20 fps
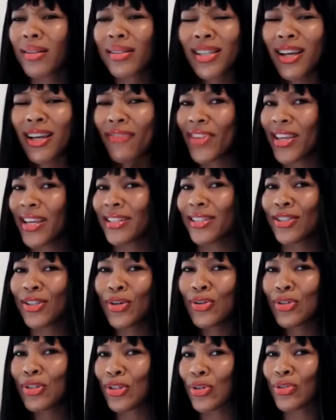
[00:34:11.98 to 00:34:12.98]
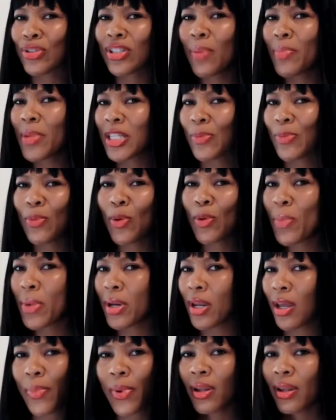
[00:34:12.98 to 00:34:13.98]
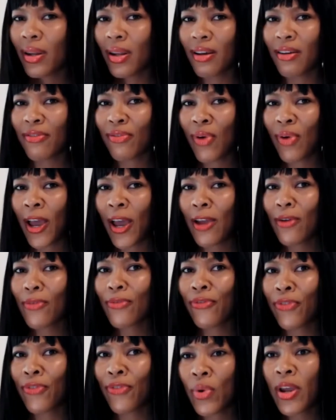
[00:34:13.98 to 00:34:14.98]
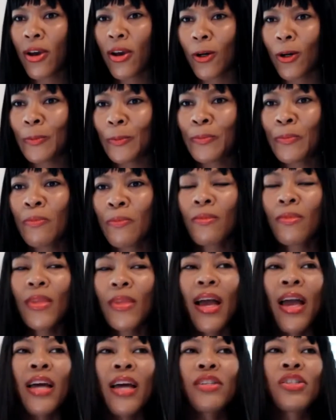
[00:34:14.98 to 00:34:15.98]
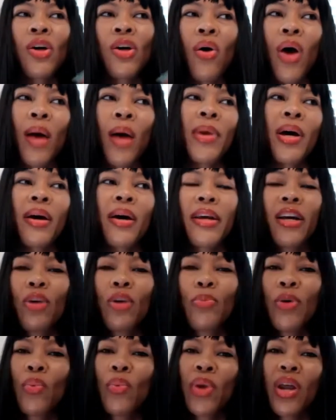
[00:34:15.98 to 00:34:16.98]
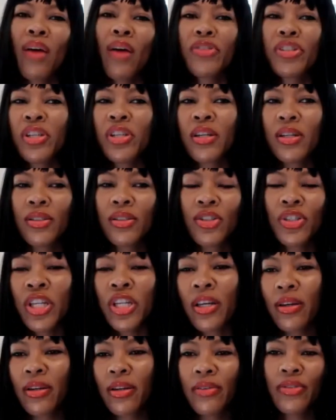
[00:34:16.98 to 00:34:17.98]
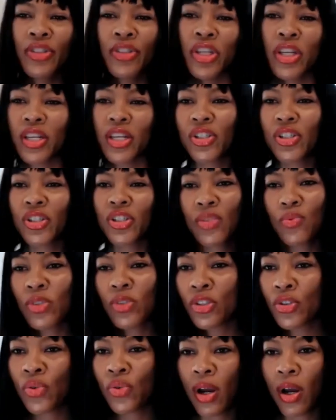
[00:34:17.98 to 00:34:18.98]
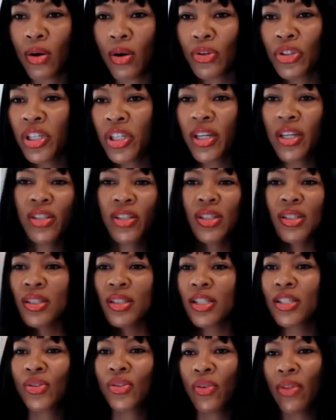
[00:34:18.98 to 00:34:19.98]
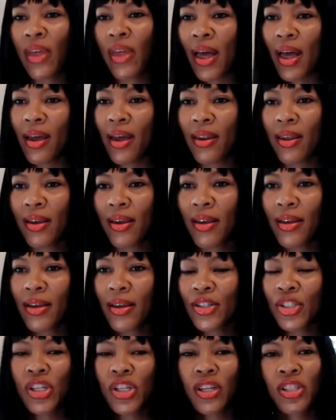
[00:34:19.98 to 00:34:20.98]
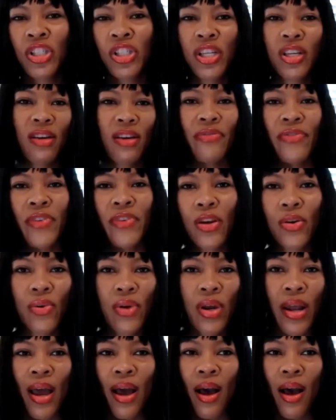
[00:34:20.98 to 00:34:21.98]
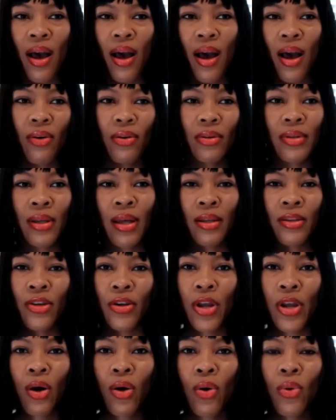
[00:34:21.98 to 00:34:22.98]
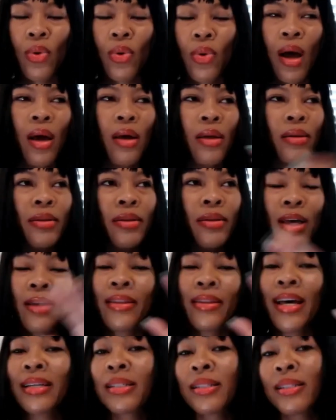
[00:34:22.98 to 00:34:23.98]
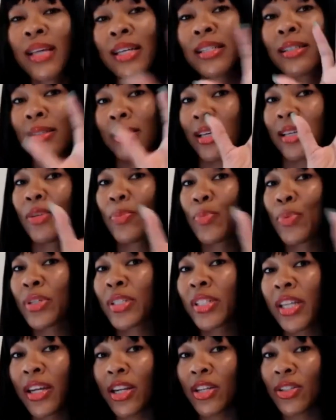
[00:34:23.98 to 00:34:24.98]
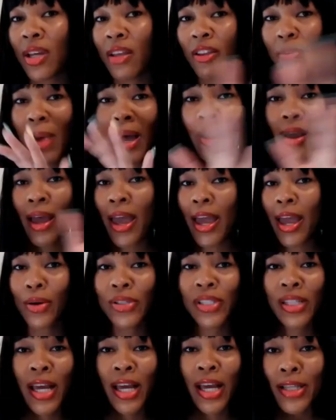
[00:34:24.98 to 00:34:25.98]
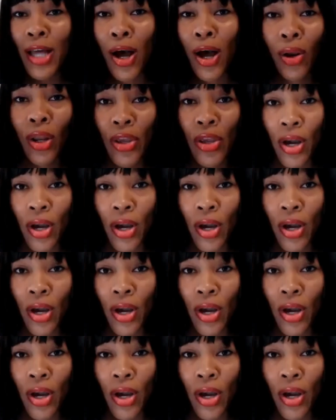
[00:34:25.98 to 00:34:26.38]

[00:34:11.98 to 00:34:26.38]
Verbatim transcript: stuff these dudes do. Some of these people are manipulative, right? Mm. For mm-hmm. real. Mm-hmm. And so I'm not gonna help her, whatever. She can, she can, she can just struggle. She can just this or that. She mm-hmm. she can figure it out. You know, that's that's that's a percentage of them. I, I ain't gonna say it's all of